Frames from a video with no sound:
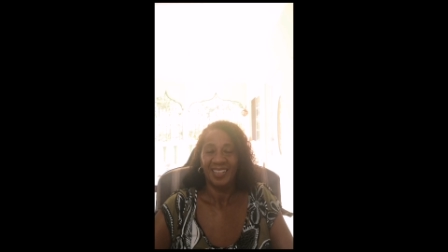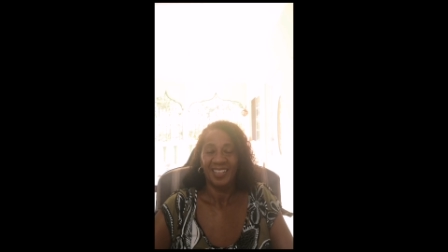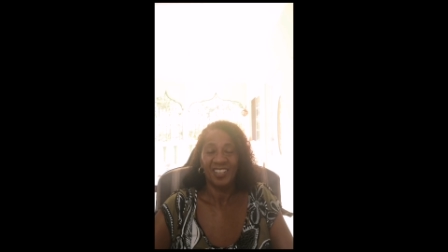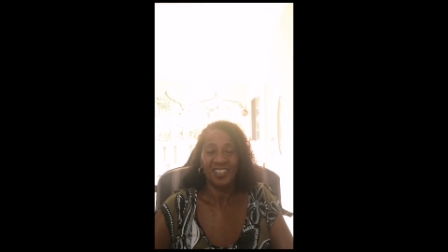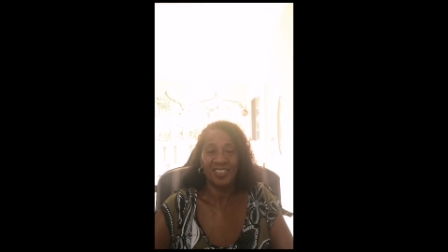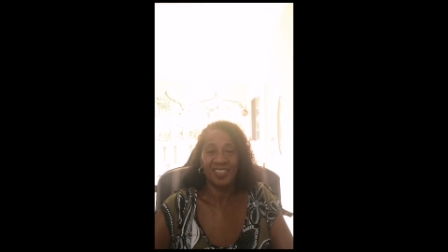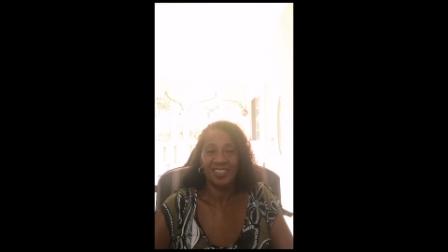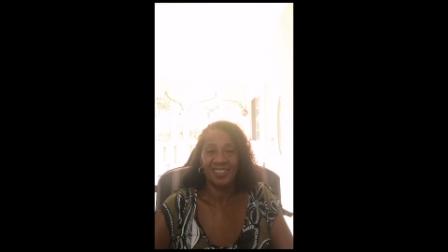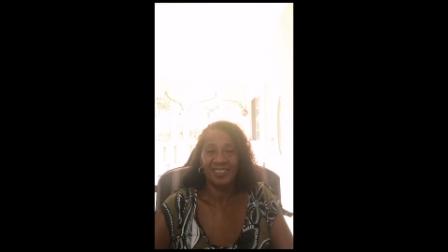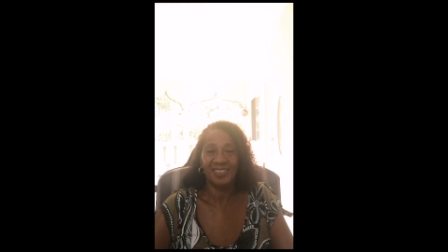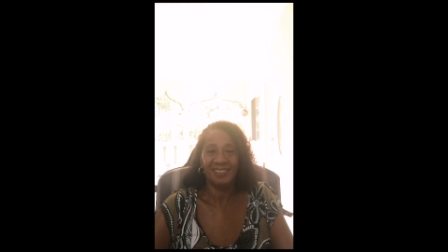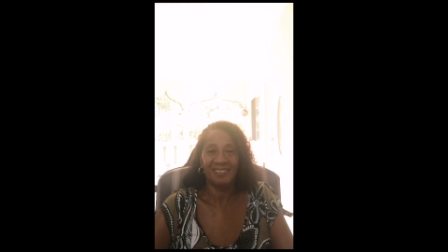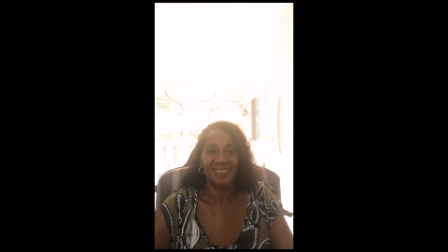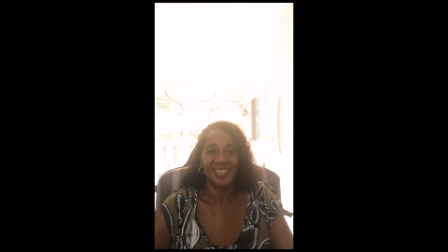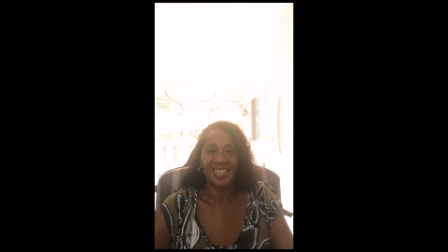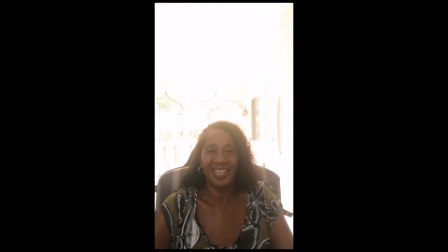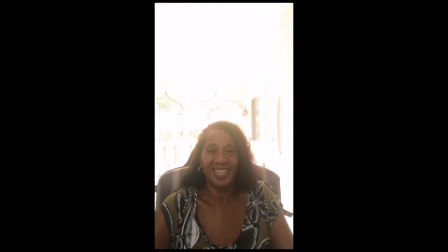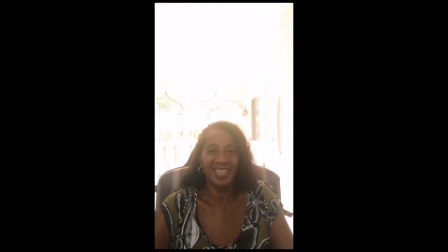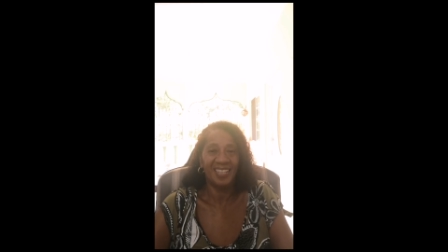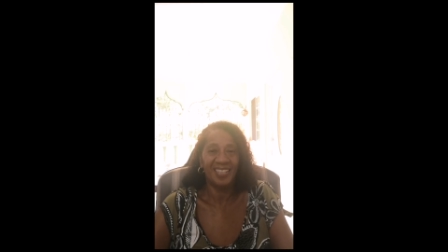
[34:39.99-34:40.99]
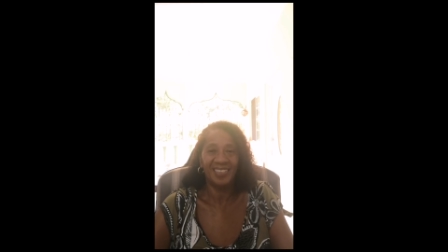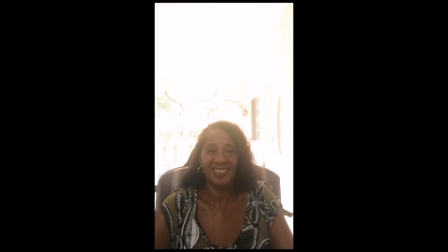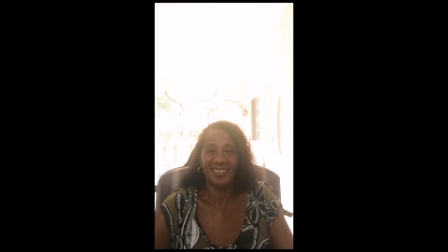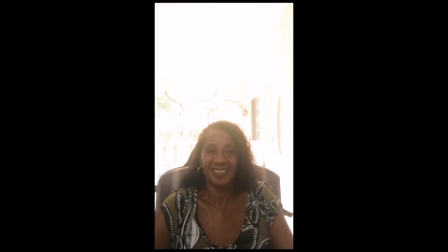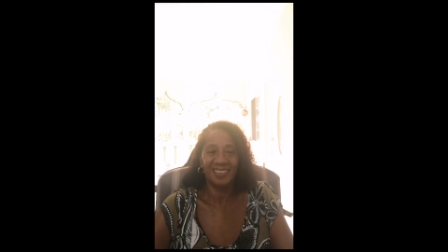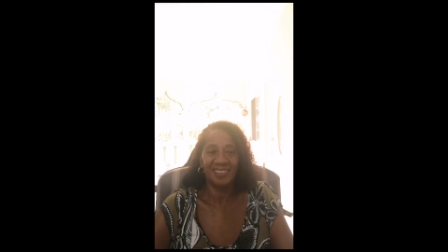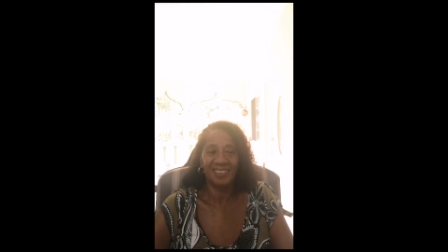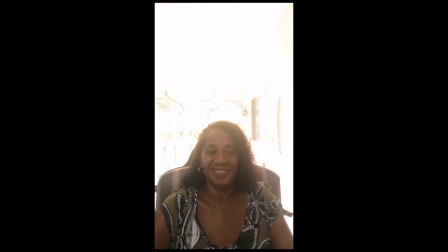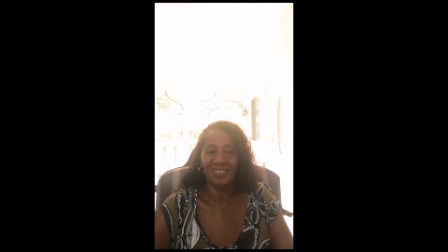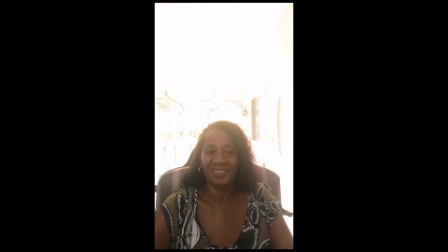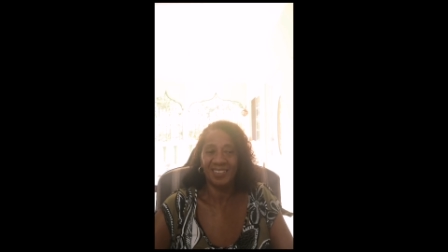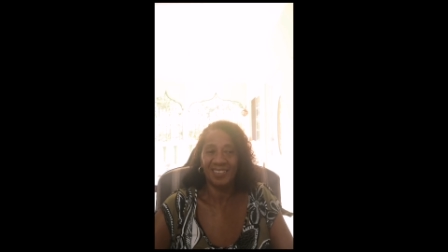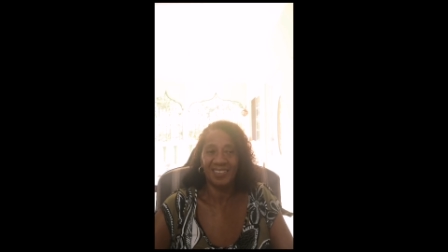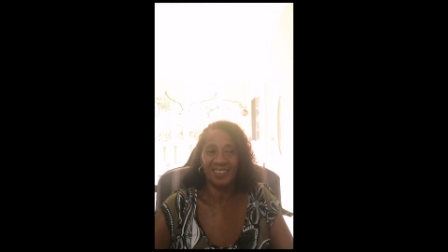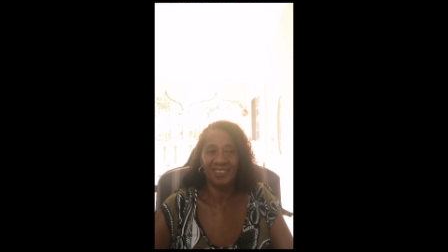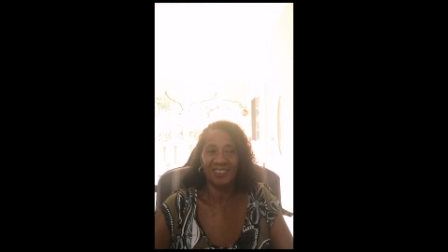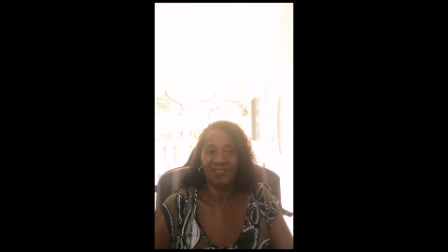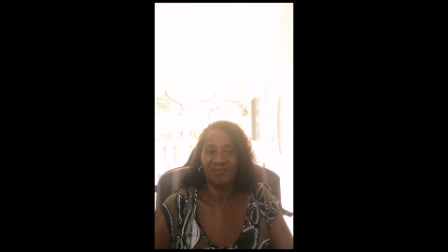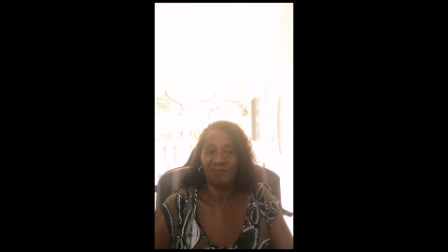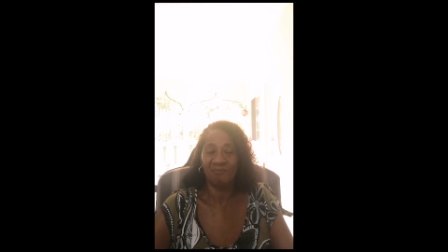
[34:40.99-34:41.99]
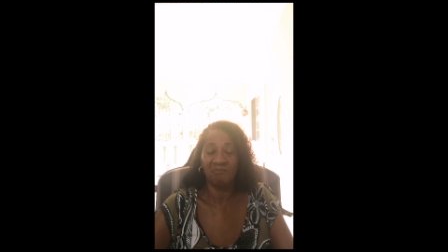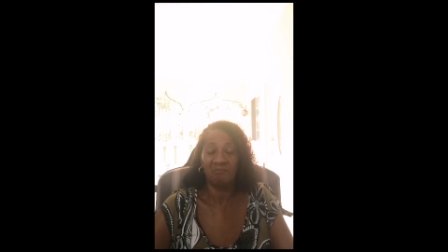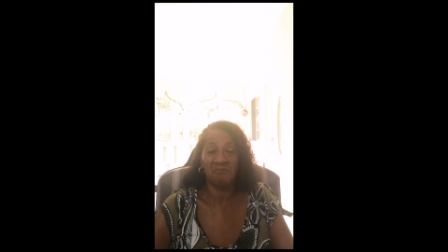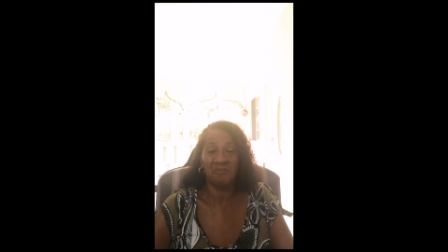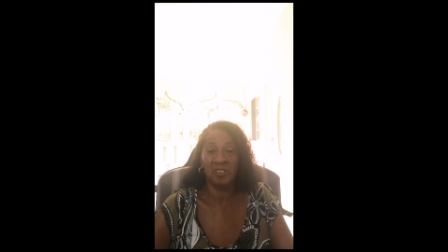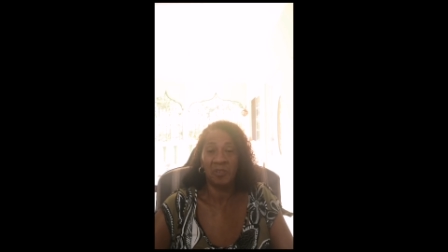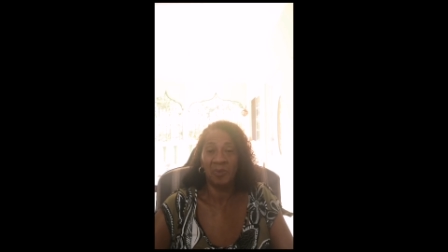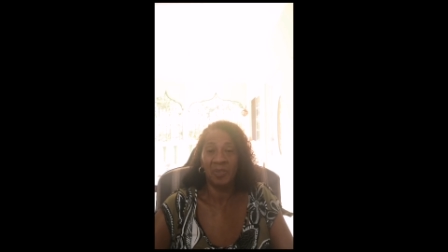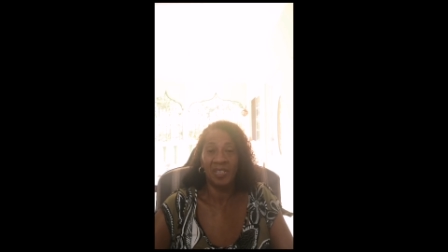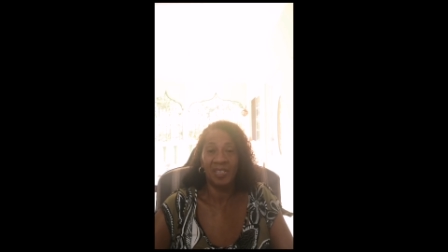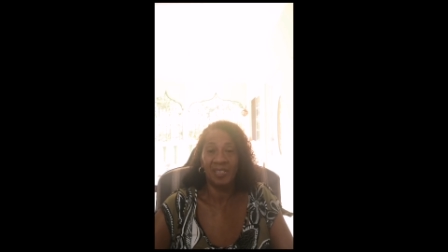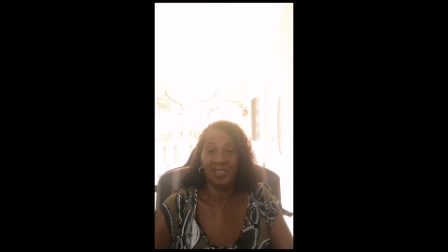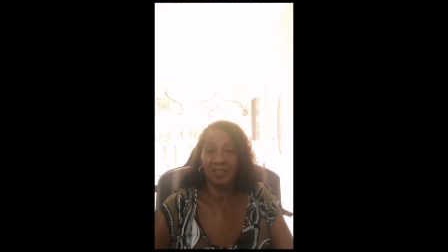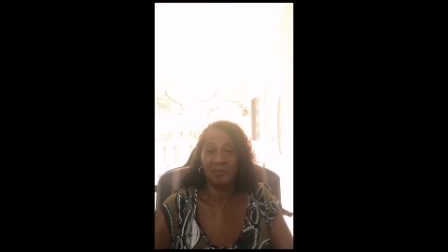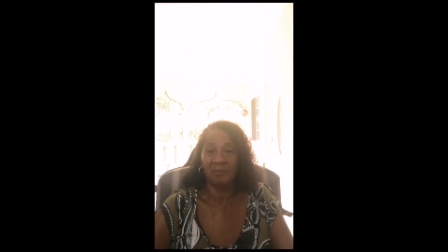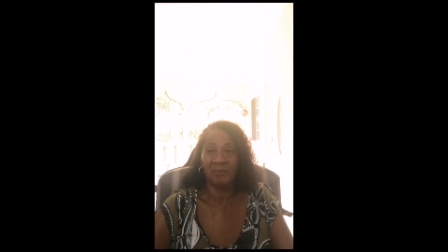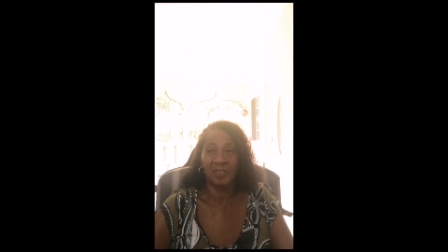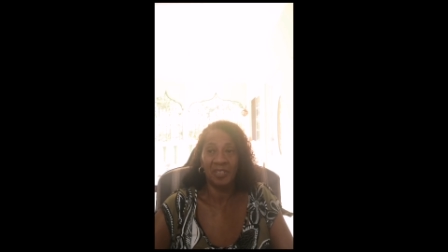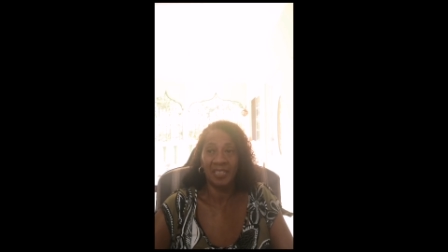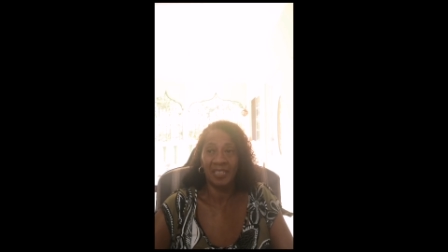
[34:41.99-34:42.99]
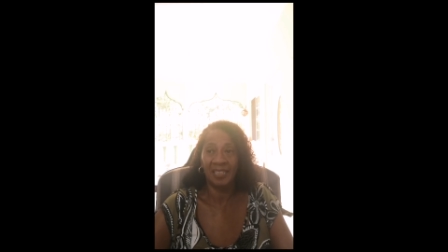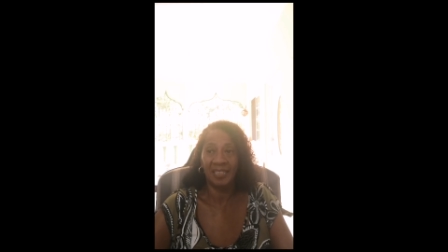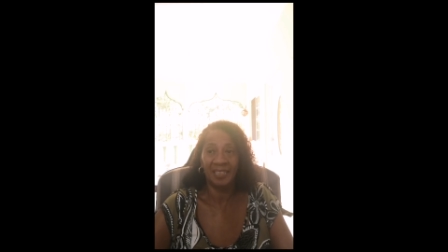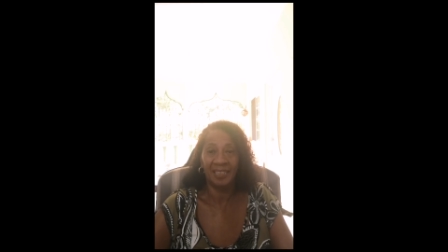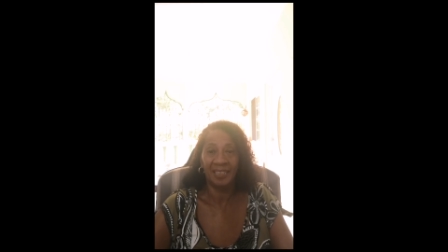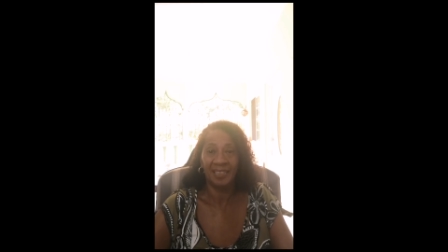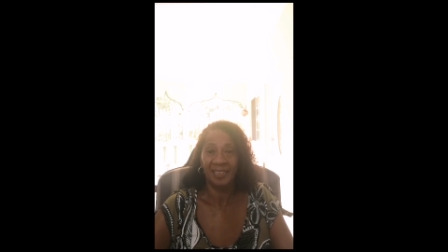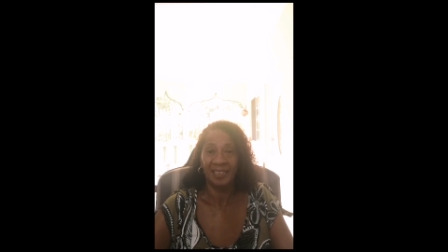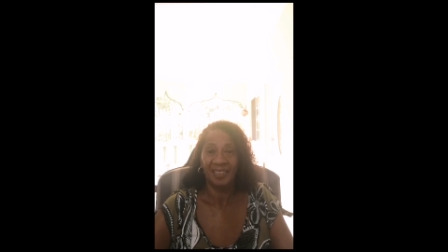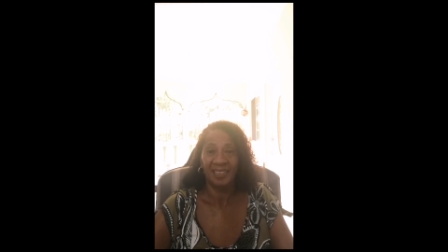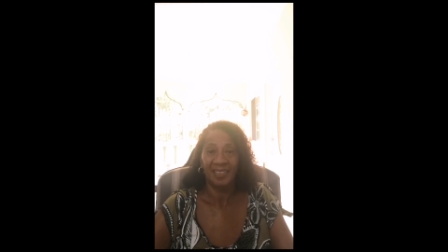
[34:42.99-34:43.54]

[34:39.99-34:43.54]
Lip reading: The heat just ruins them, really.